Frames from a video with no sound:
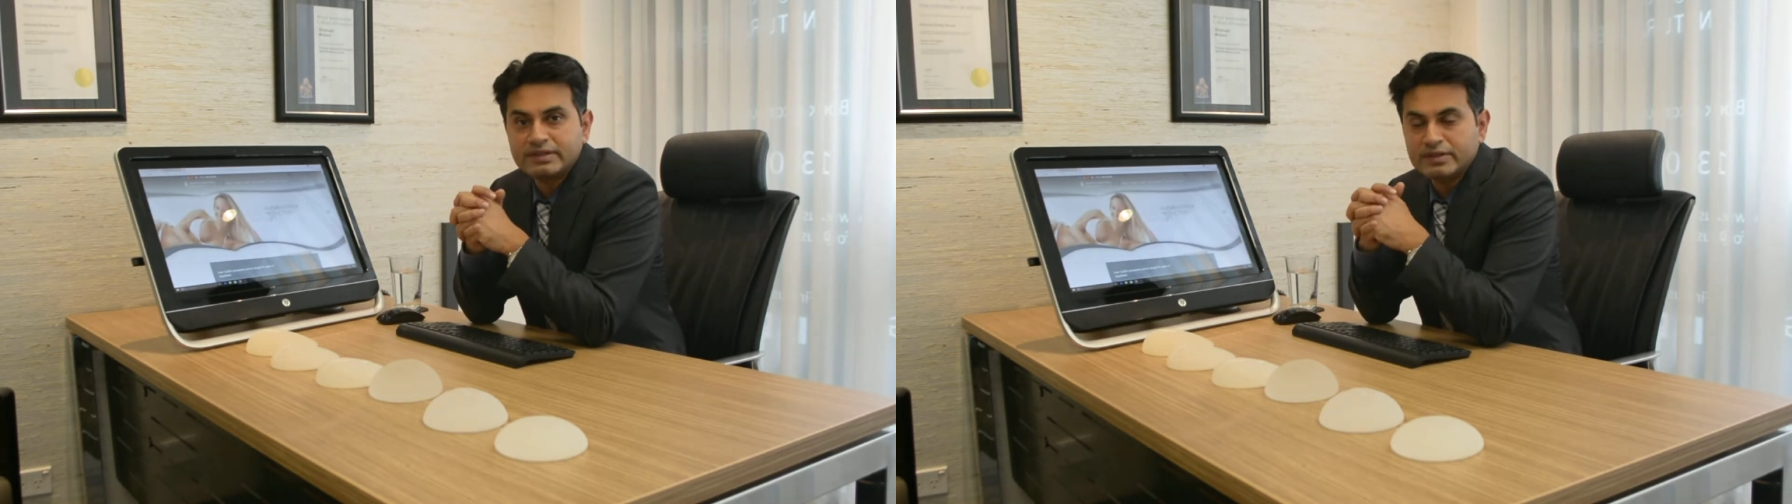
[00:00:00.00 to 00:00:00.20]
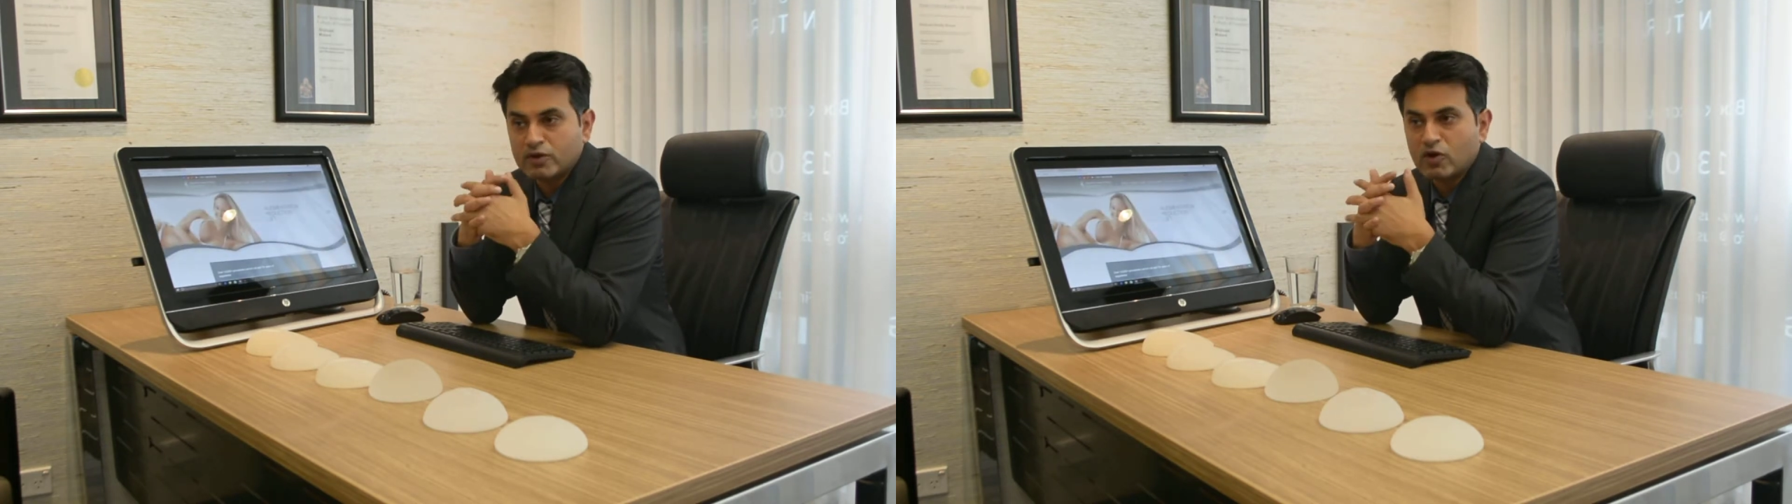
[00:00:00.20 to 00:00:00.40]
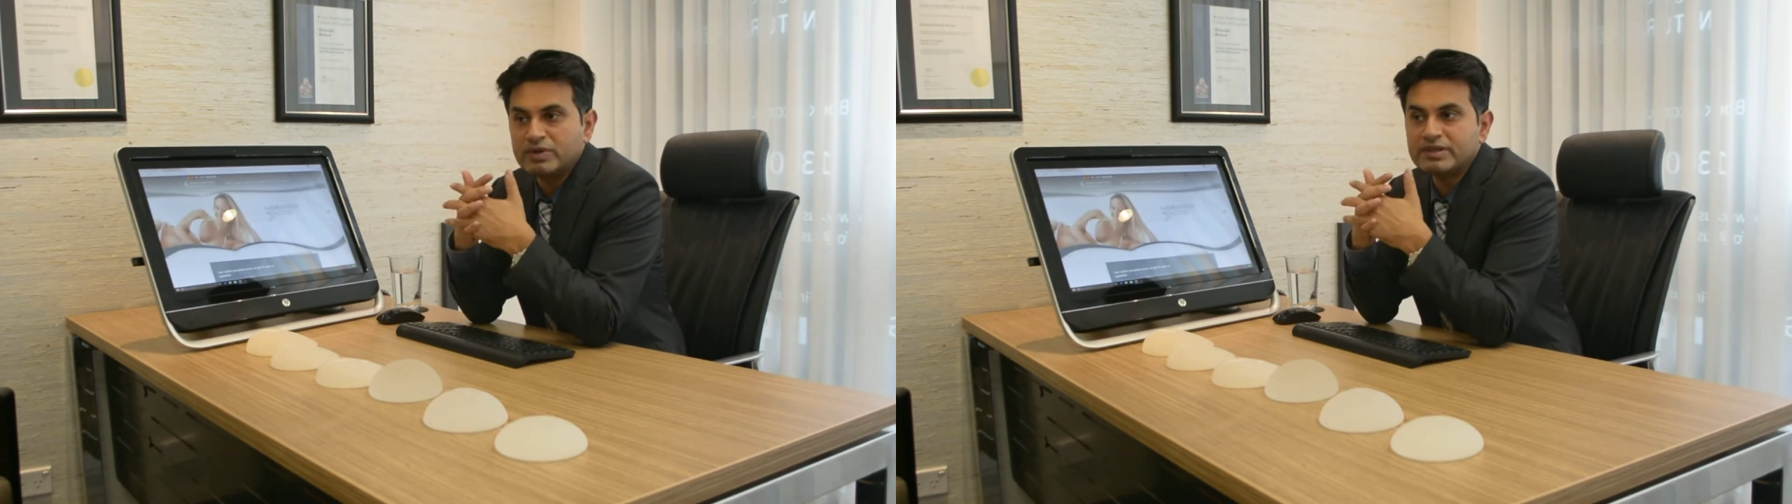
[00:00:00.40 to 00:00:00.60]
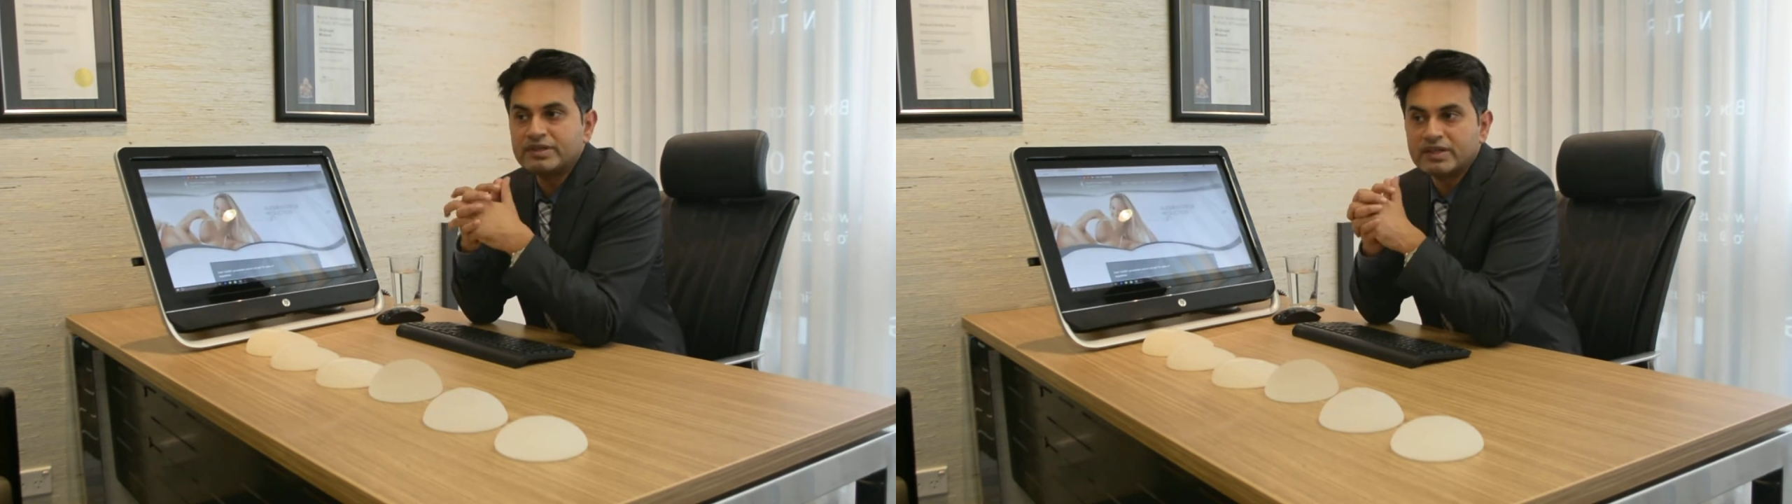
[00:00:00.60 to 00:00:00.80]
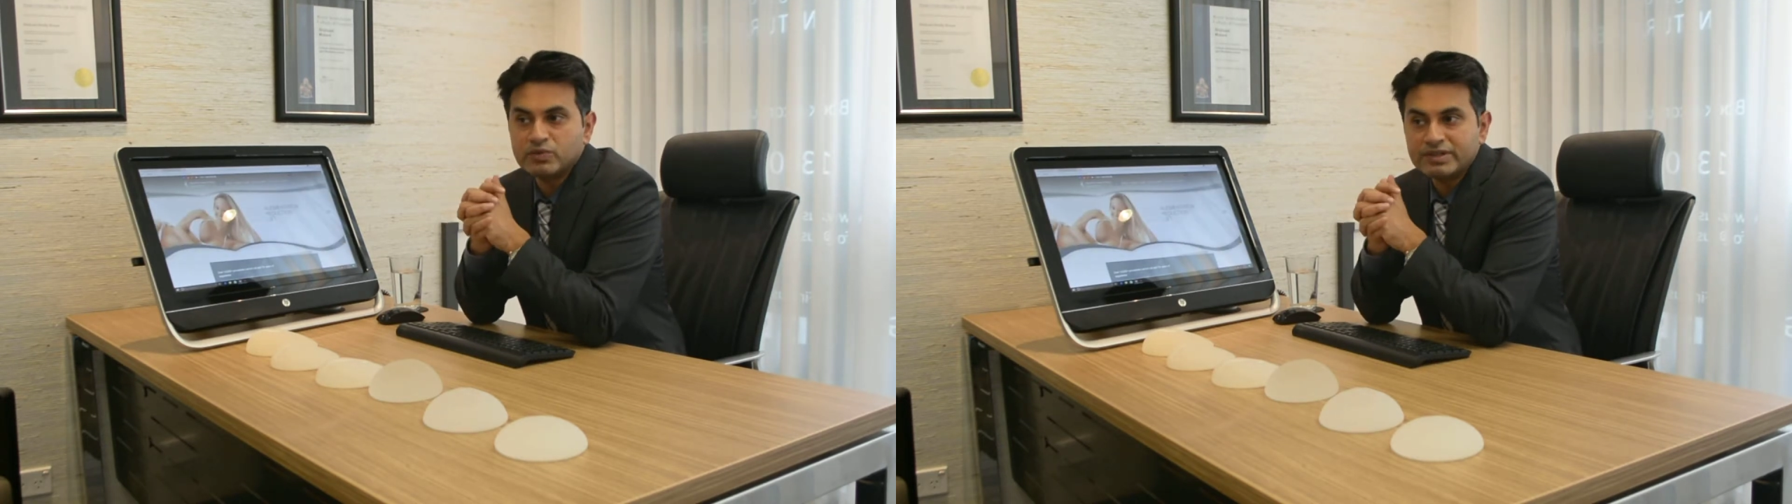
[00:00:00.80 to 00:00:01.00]
the commonest
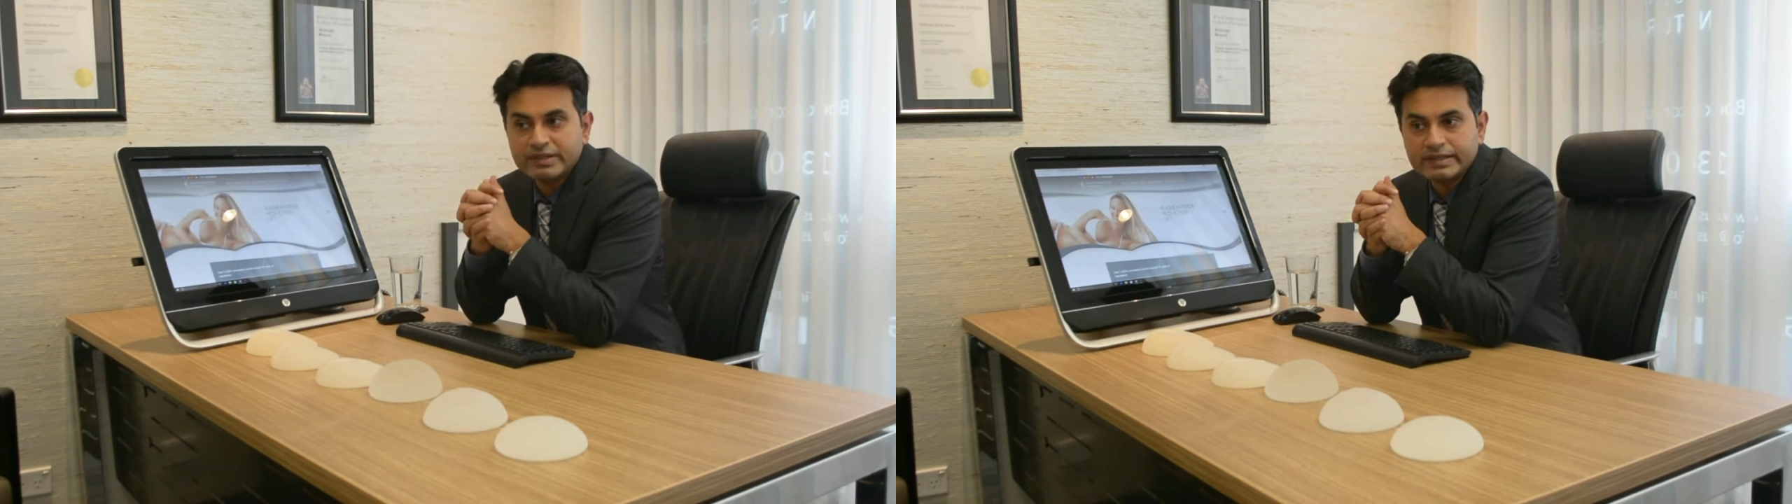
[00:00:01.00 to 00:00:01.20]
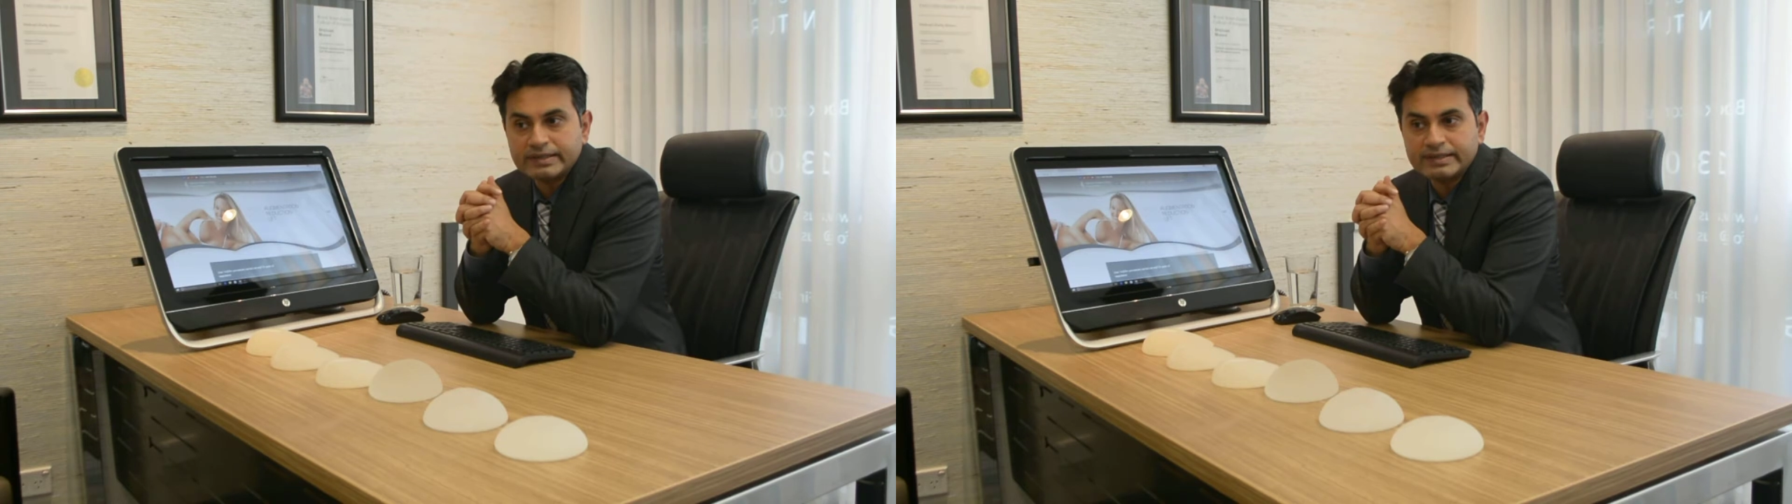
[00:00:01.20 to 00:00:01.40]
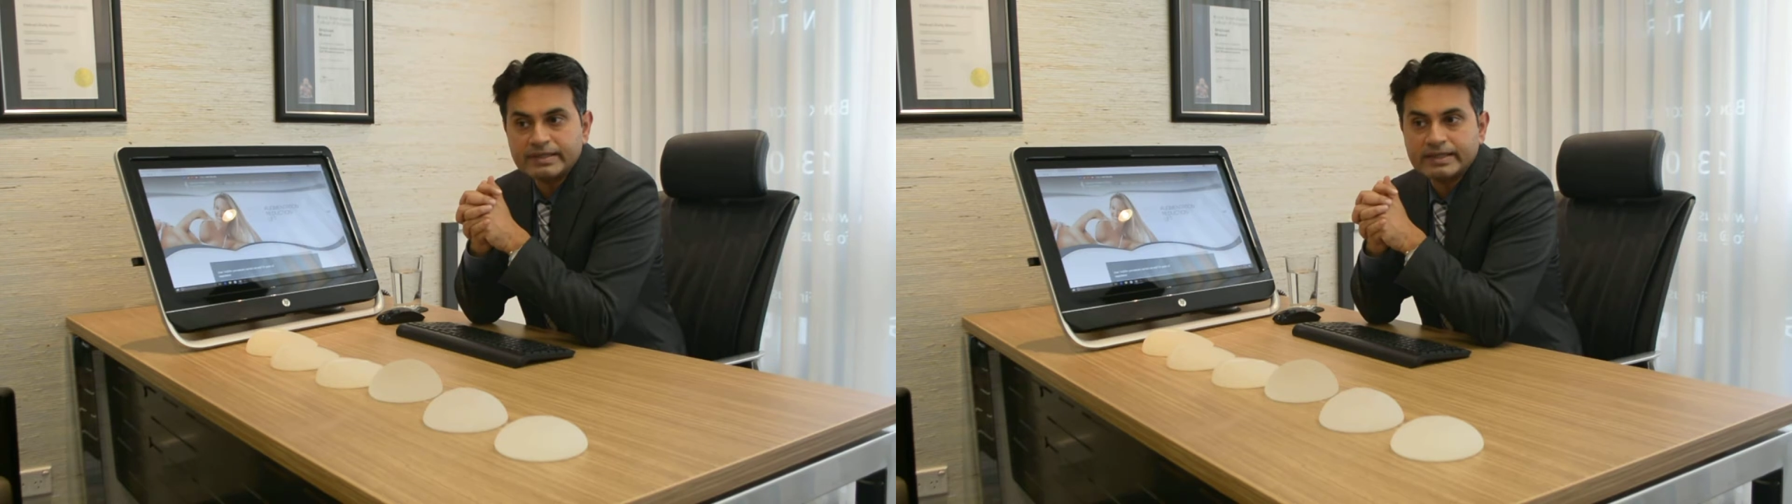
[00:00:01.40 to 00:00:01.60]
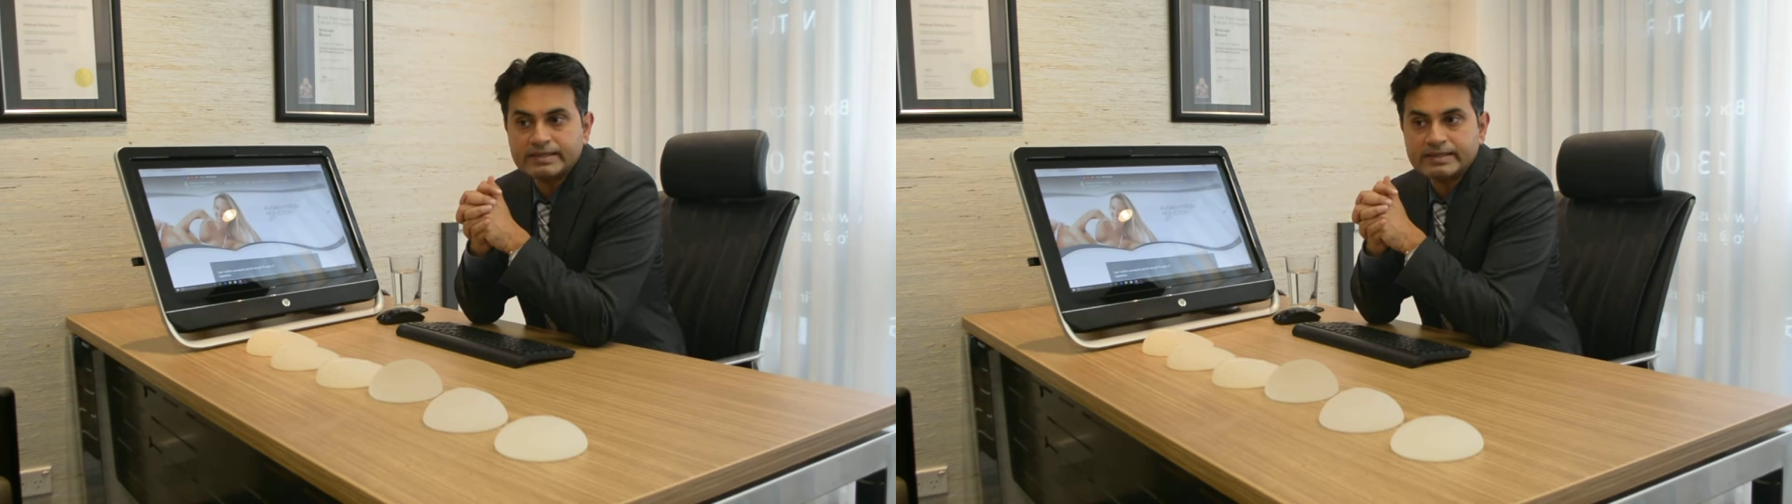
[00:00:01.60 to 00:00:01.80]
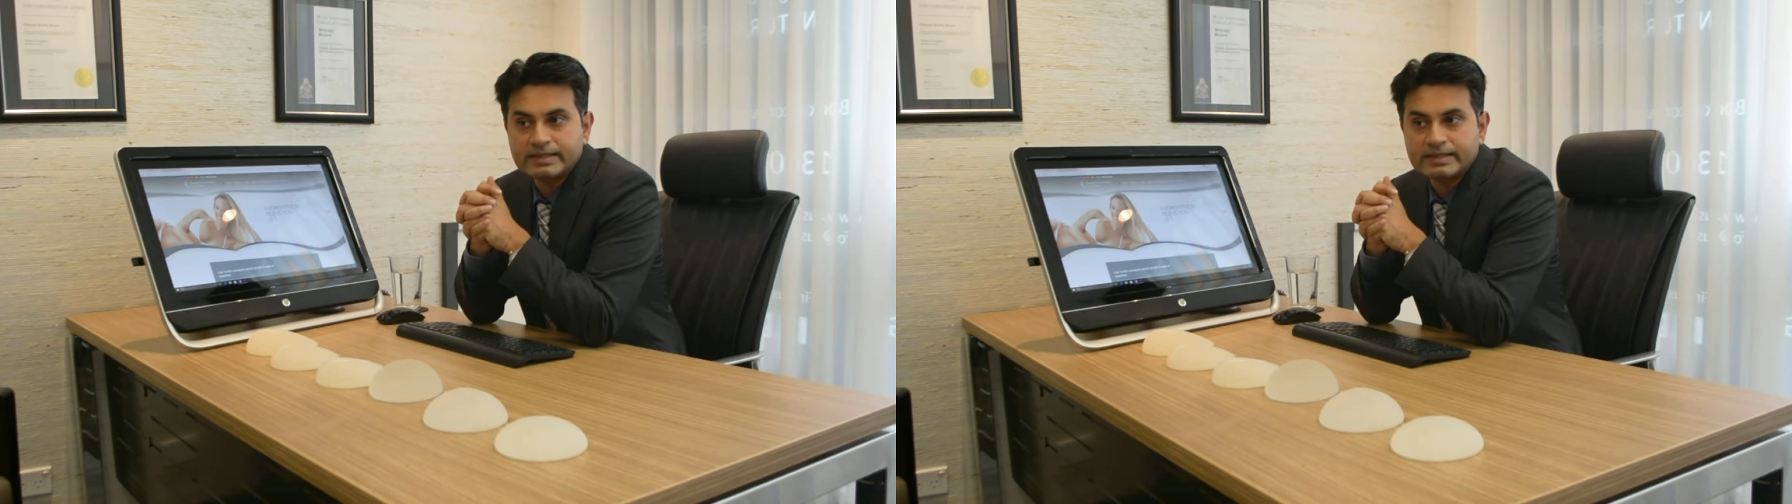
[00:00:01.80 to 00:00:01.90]
thing we see is that